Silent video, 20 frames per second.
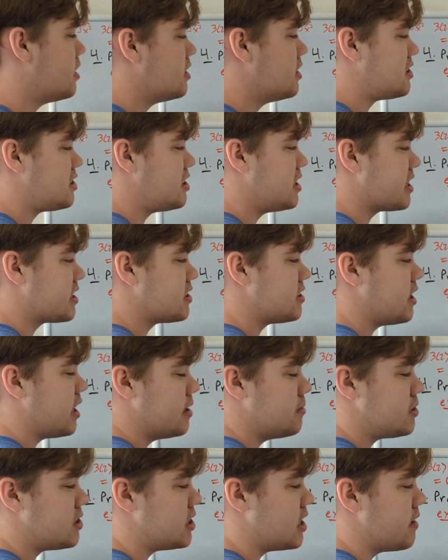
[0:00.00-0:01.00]
6
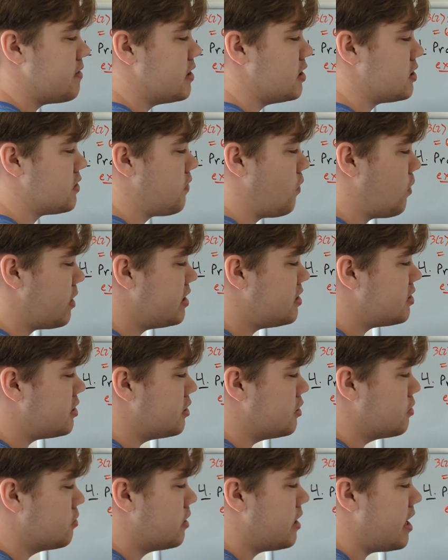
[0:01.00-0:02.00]
times 7 is
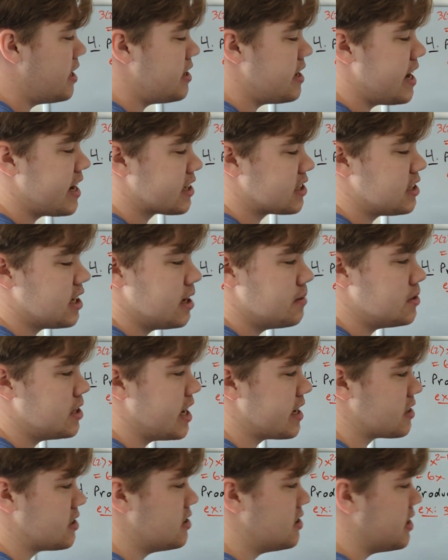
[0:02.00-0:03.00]
42, and x times
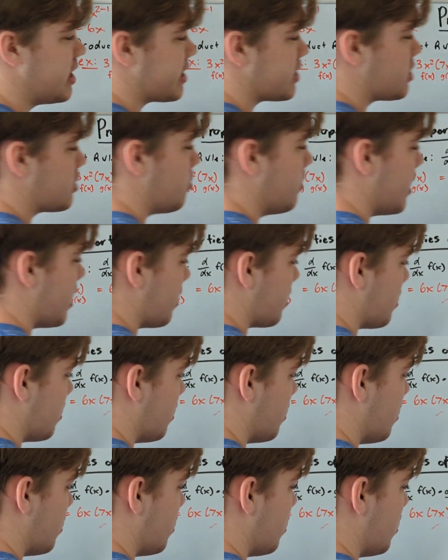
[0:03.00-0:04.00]
x is x squared.
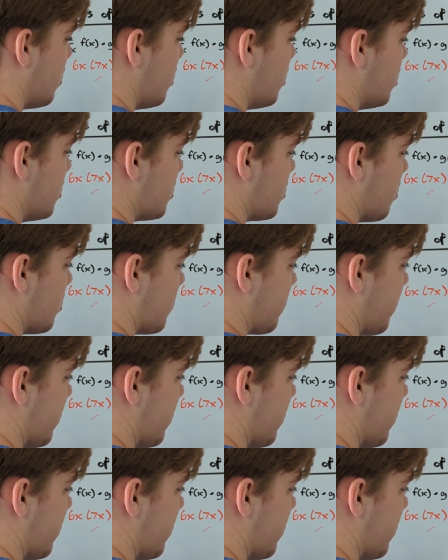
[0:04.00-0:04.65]
So the